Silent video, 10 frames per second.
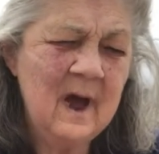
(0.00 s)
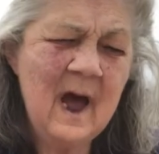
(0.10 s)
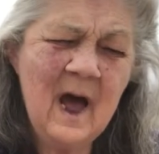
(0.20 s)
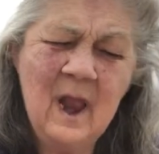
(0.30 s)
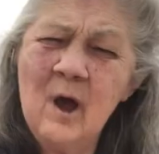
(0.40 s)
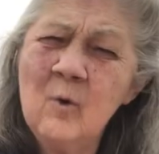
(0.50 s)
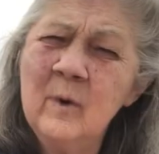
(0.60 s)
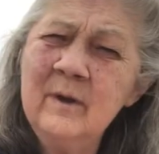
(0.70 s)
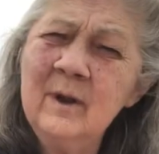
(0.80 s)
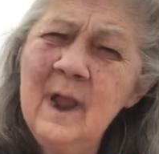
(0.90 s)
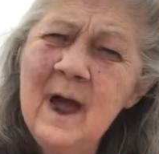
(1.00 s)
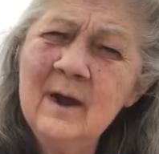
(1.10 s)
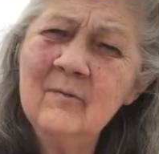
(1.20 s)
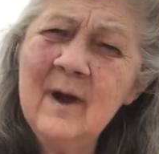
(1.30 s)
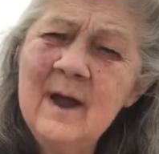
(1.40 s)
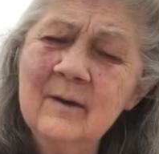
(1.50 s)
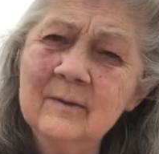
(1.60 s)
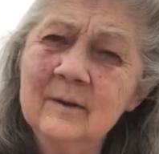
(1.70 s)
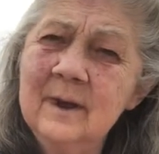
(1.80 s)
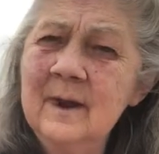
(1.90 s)
How long will you lie
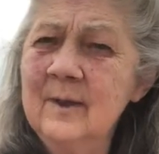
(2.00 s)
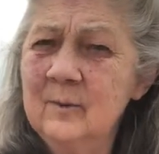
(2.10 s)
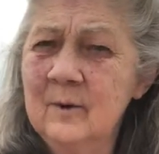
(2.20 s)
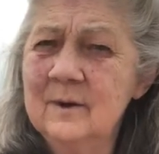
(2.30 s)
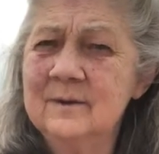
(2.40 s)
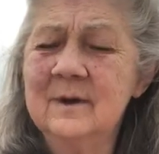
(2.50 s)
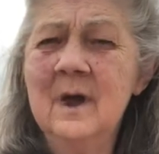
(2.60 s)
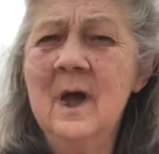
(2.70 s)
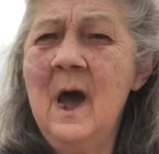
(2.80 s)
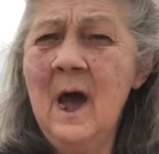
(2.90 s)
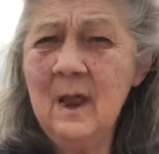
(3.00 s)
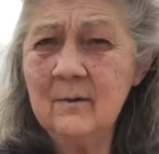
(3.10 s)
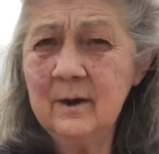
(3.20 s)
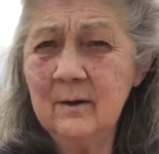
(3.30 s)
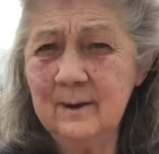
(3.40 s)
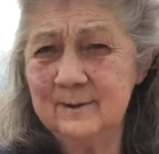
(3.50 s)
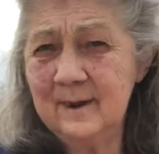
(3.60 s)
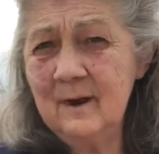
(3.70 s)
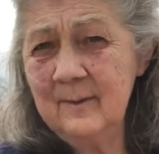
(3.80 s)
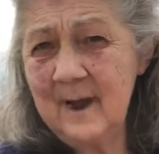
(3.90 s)
around? In other words, how long are you going to
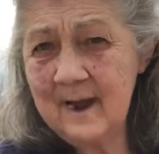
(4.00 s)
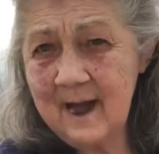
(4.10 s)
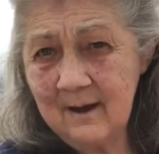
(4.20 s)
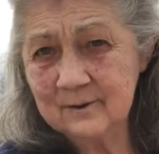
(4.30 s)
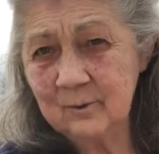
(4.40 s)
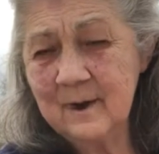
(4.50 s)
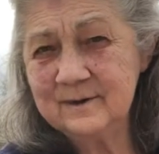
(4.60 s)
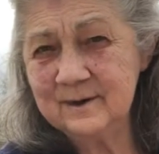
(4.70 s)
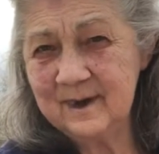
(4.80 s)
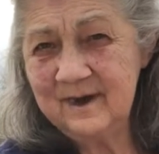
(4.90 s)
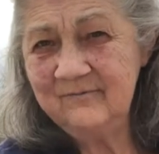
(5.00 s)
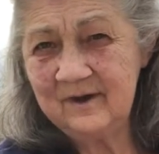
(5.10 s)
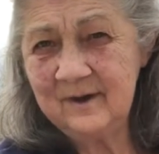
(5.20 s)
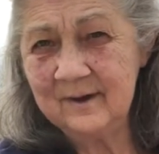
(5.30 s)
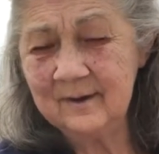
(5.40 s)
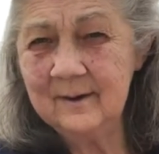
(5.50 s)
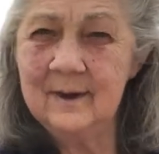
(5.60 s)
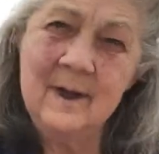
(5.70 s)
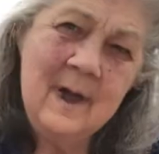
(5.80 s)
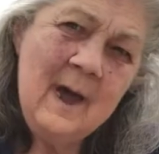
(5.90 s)
sit on that couch watching TV?
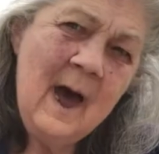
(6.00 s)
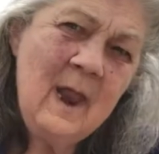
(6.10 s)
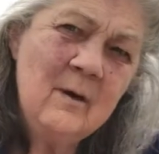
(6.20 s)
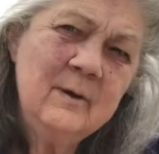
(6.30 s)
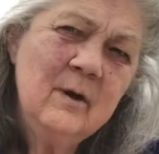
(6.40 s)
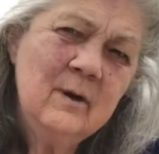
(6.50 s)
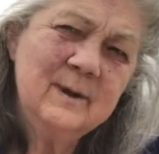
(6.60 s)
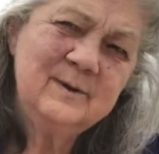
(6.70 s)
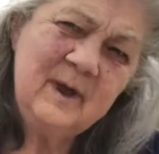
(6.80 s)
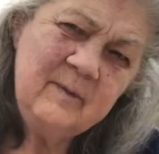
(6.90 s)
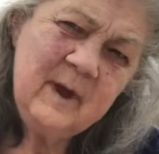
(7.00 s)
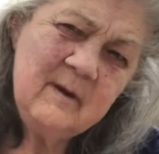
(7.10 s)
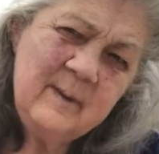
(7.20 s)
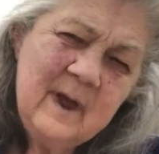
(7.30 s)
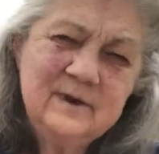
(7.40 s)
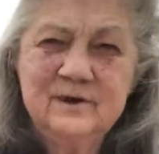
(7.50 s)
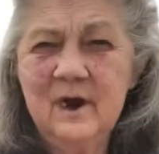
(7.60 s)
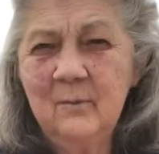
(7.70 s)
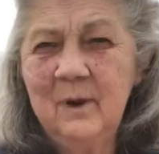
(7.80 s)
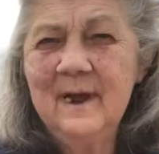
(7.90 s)
How long are you going to sit there in that
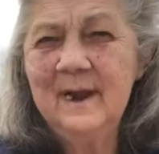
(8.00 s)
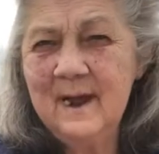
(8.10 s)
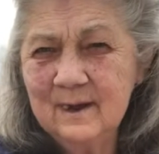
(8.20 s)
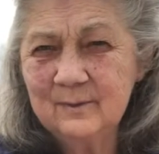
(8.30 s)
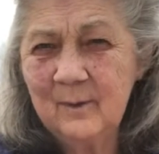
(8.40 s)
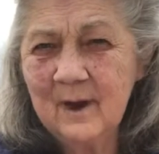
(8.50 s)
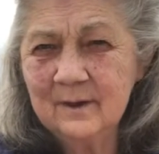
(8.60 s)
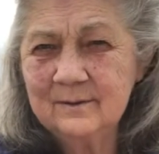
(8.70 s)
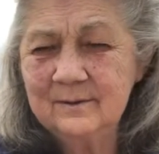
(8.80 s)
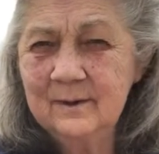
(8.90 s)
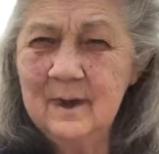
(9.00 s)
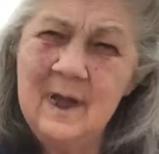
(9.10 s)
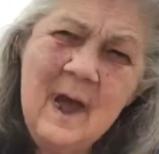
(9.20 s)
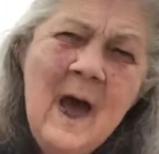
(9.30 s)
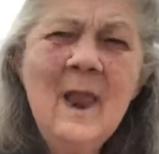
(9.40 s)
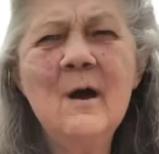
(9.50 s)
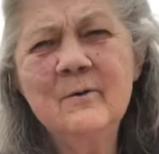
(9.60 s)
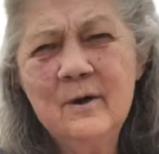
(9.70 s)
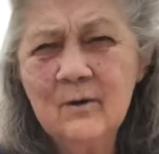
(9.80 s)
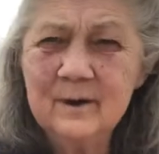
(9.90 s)
chair playing Xbox? How long
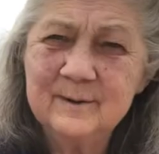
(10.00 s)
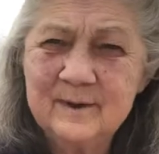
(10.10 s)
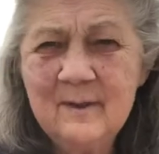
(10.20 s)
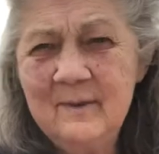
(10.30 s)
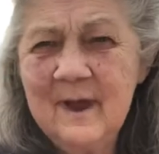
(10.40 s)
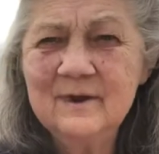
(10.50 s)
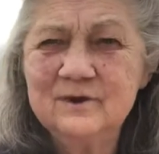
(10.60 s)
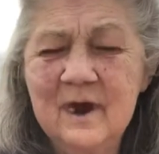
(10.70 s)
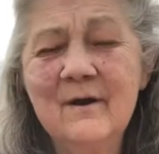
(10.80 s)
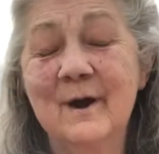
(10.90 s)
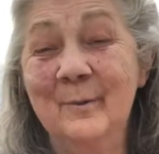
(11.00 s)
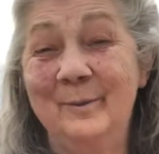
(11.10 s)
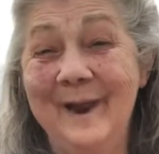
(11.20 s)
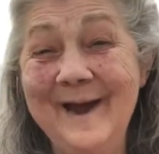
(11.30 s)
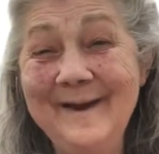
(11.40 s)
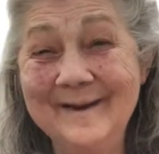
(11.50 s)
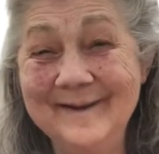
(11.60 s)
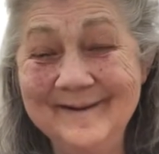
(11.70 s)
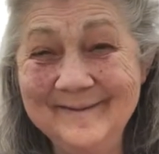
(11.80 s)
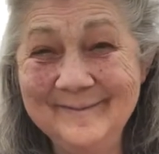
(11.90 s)
are you going to sit in that chair
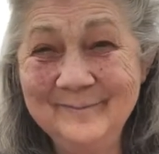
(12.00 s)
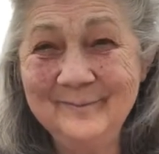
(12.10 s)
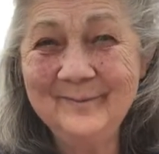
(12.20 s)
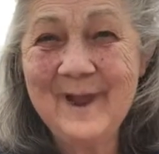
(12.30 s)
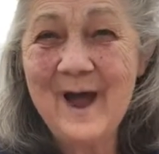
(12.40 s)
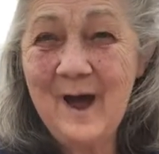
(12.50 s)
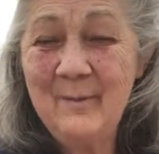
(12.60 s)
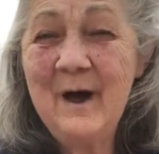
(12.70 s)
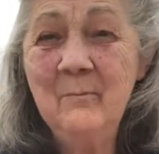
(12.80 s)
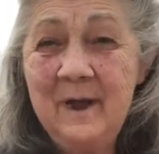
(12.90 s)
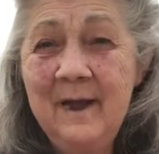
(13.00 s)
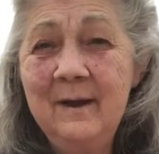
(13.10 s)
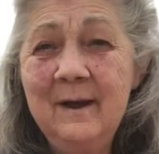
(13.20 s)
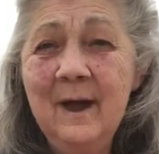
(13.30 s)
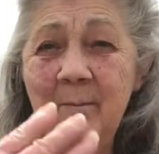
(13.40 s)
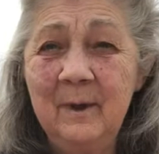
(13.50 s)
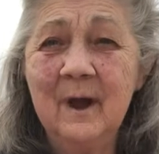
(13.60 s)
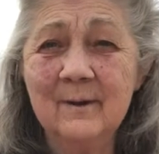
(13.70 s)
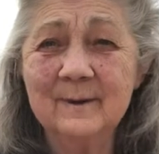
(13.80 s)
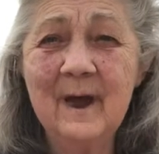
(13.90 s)
complaining about me
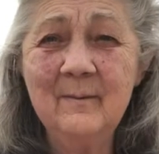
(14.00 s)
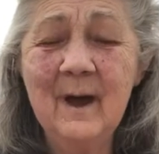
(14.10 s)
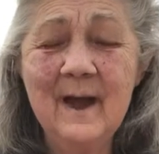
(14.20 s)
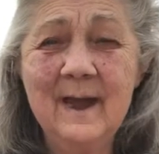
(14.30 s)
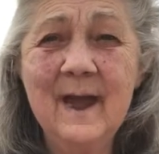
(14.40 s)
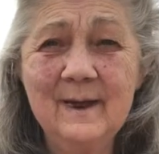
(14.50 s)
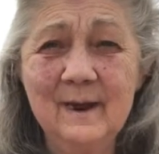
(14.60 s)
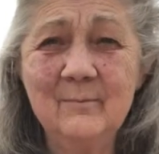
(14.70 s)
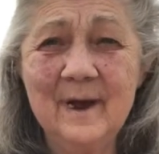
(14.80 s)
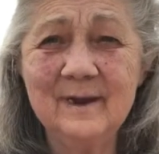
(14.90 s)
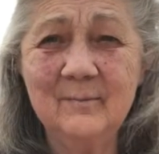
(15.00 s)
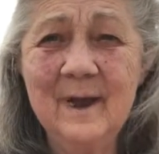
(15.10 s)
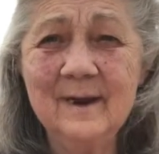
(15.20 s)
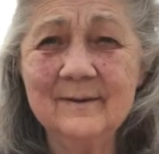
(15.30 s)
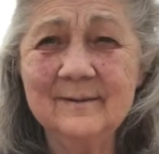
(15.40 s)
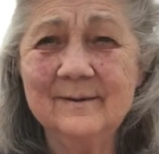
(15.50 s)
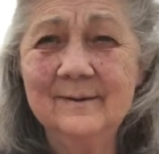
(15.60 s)
because I canned up my tomatoes?